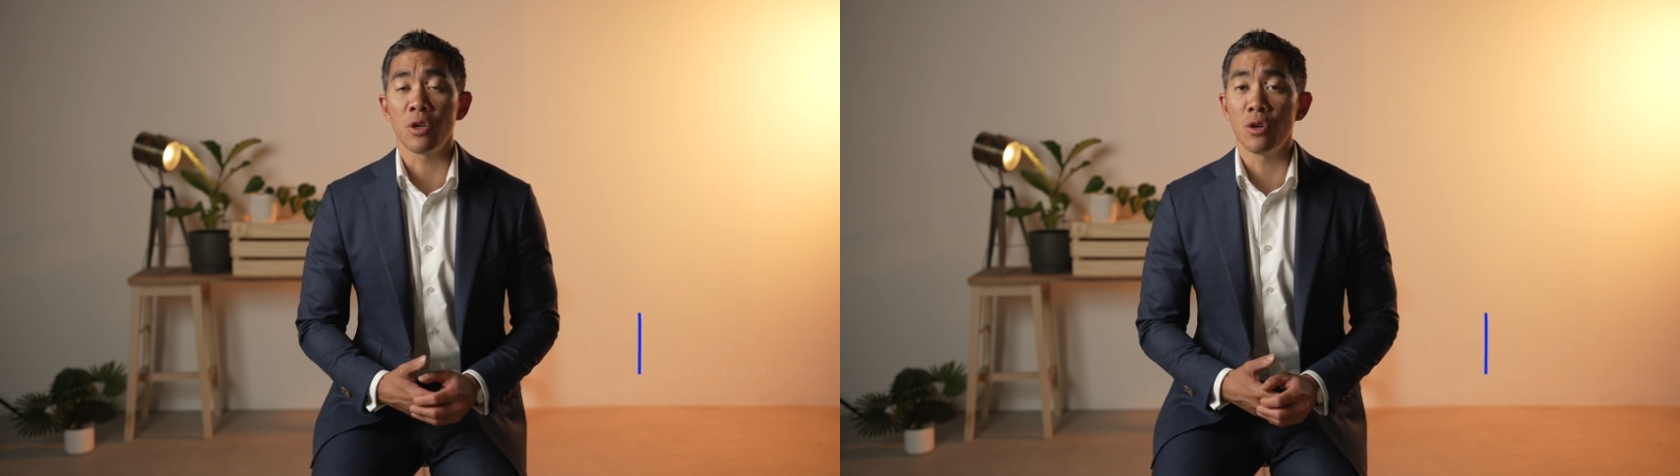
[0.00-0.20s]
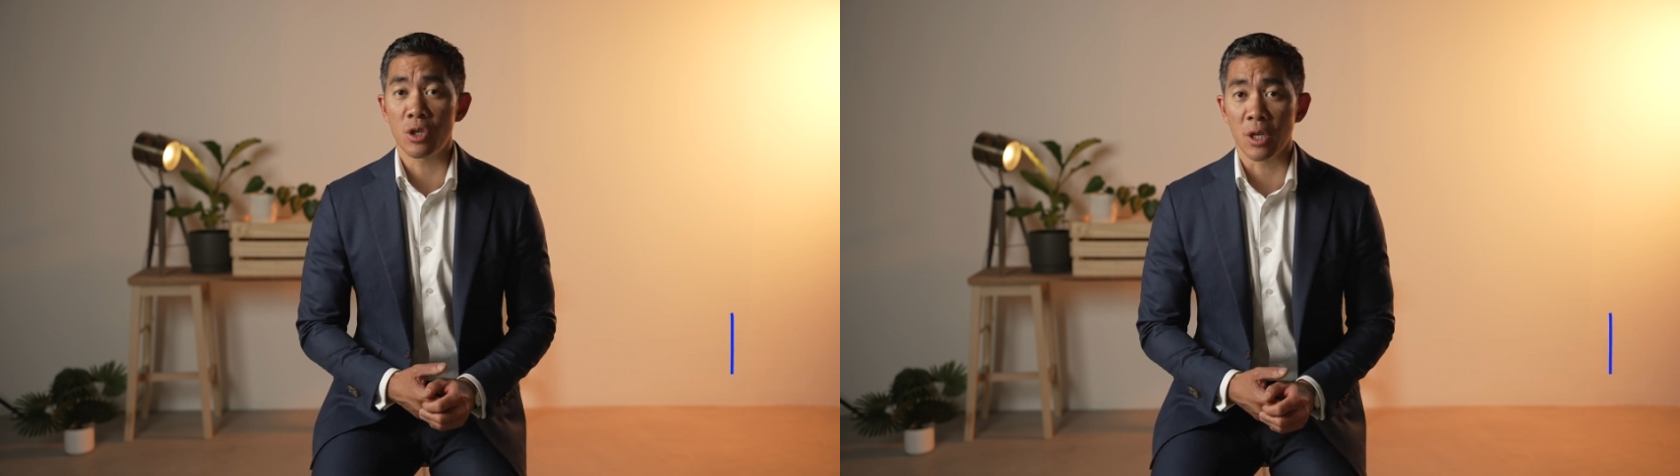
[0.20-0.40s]

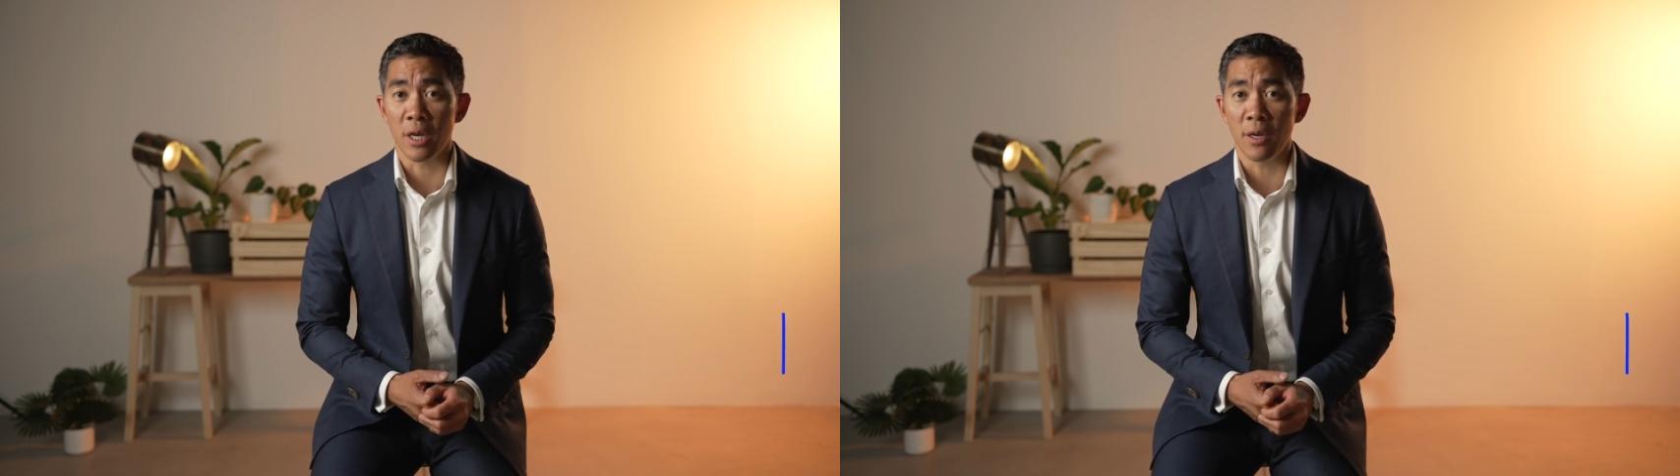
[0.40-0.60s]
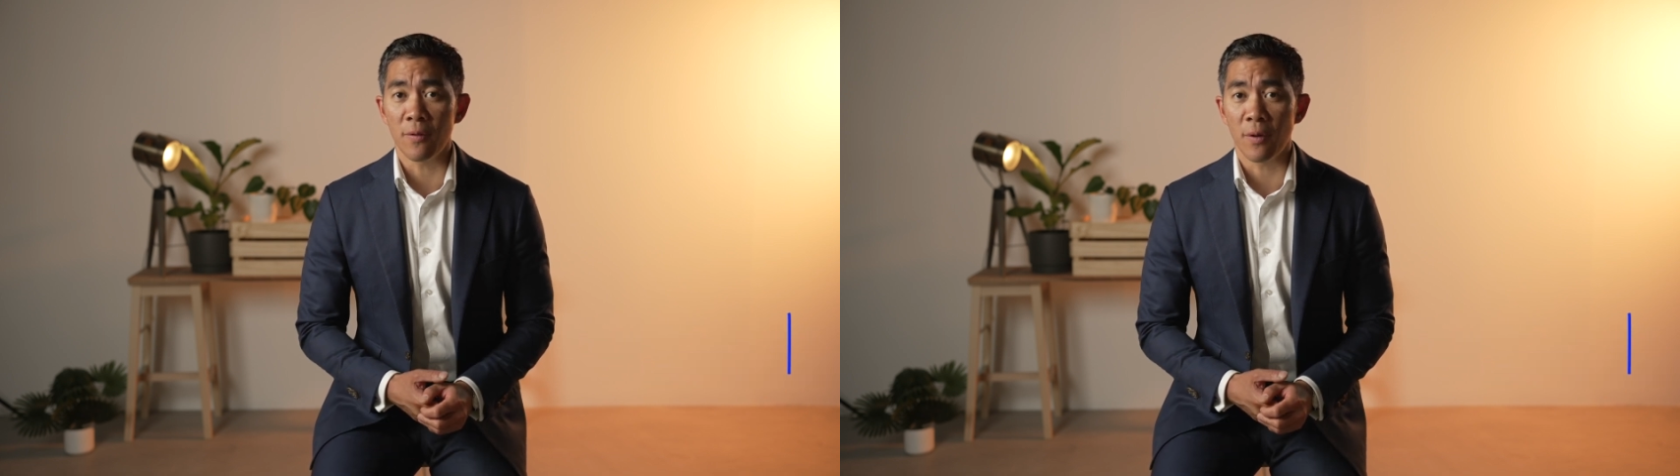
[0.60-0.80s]

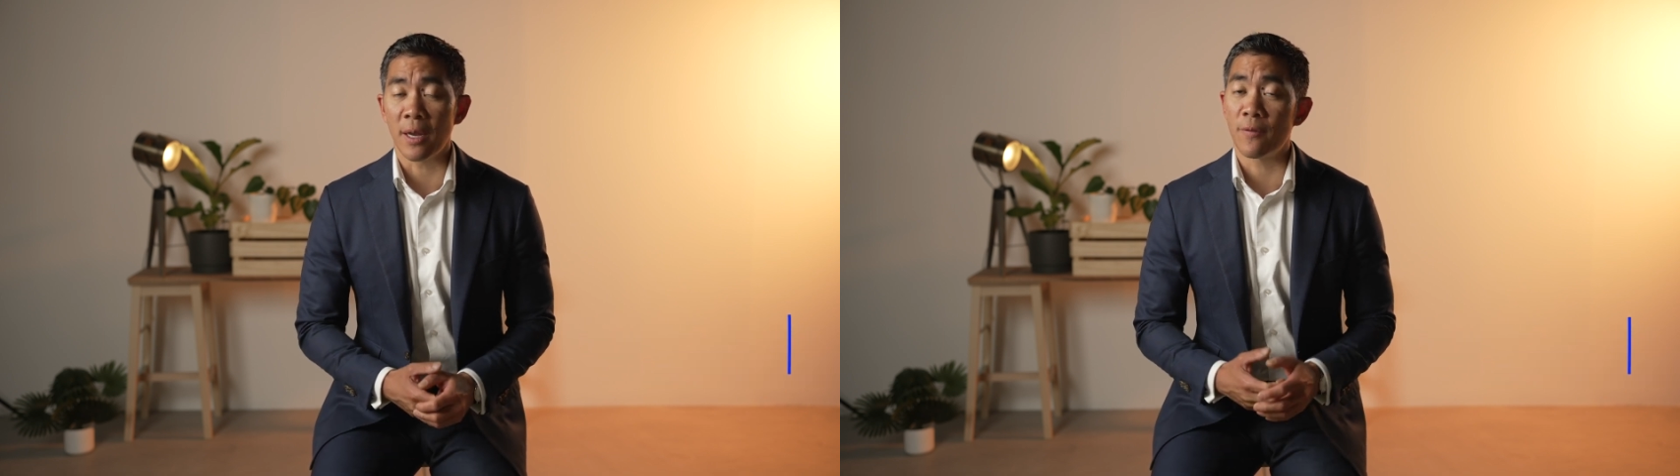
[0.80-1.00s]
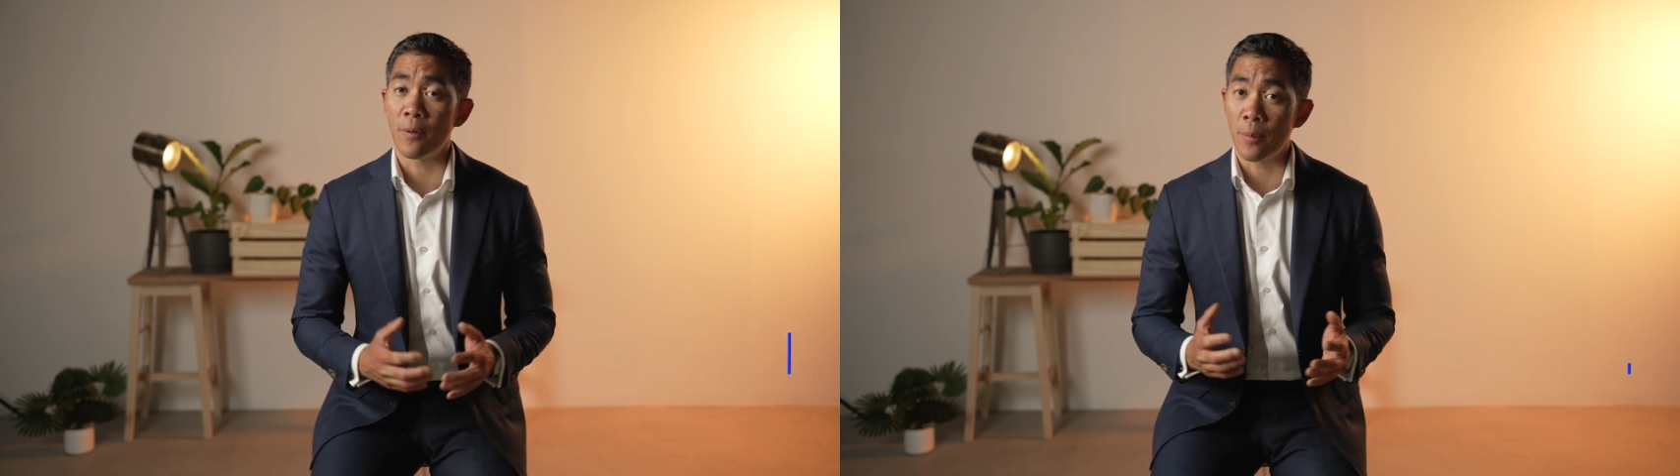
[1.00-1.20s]
usually,
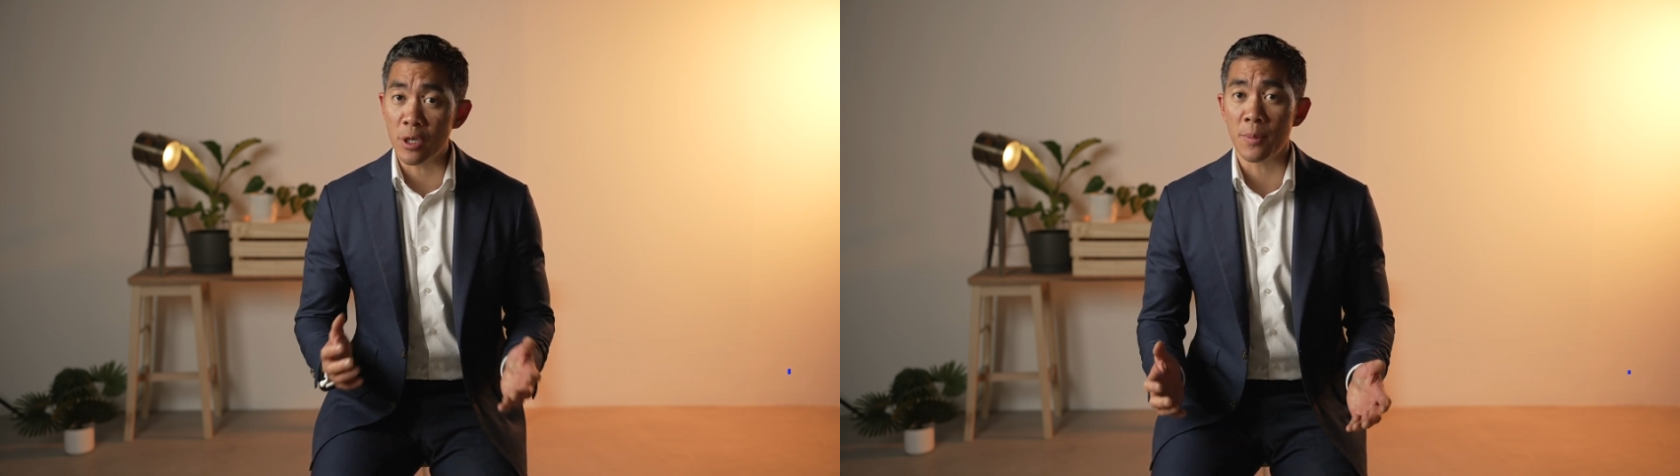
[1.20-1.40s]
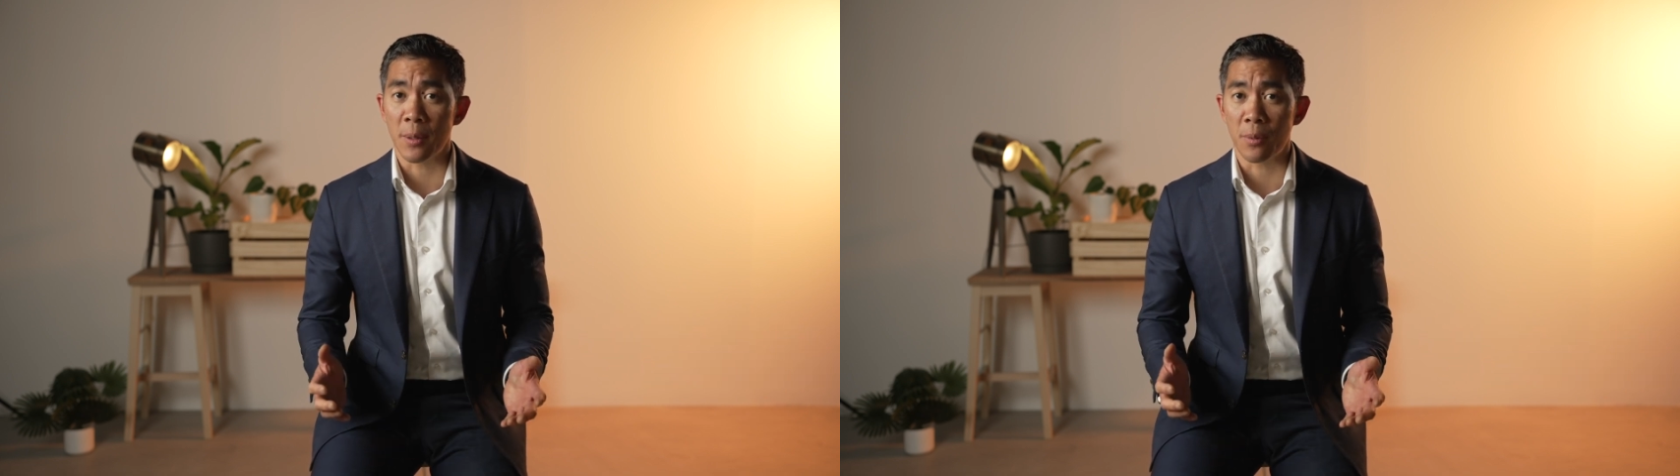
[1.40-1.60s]
and for
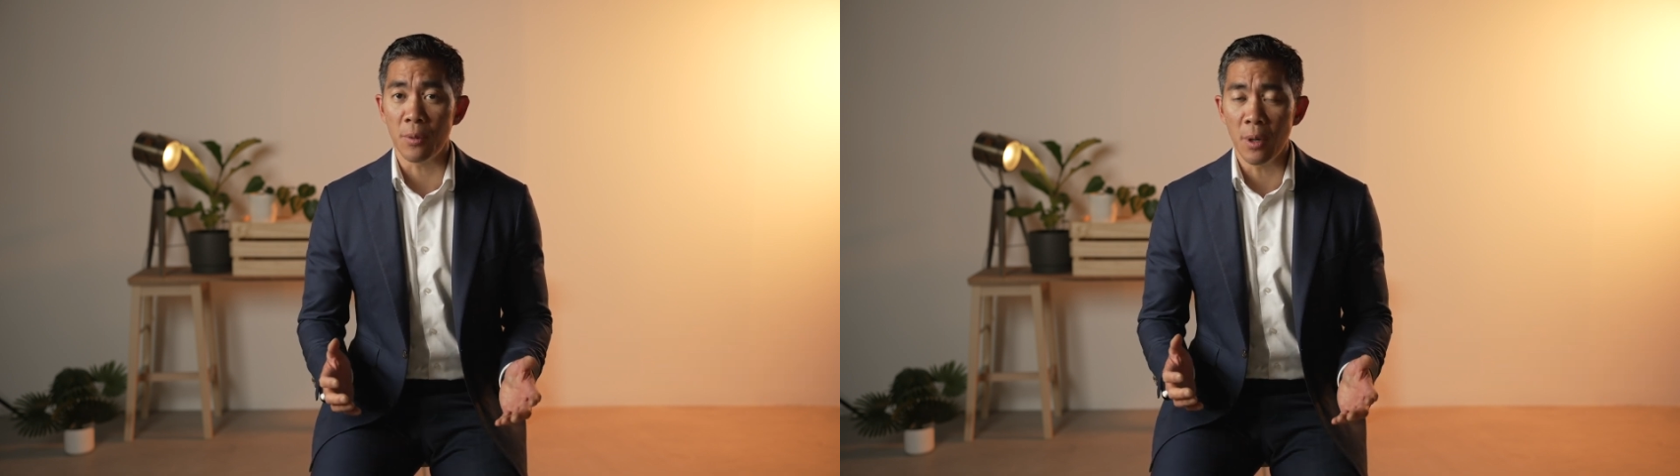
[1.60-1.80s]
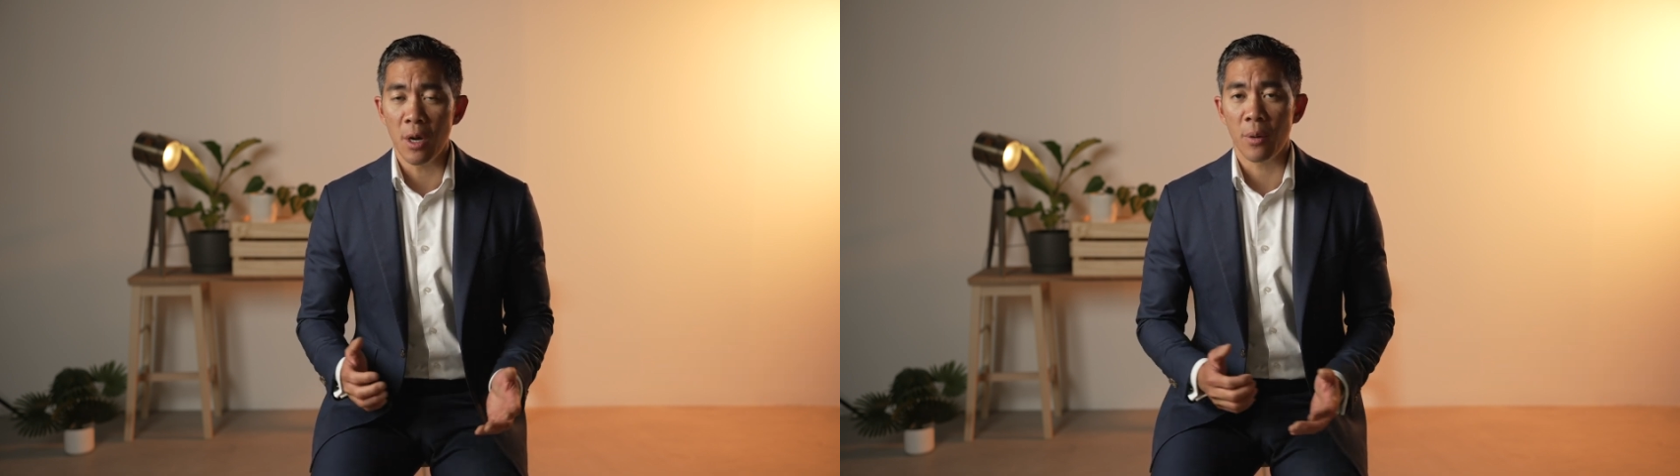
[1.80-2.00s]
most people,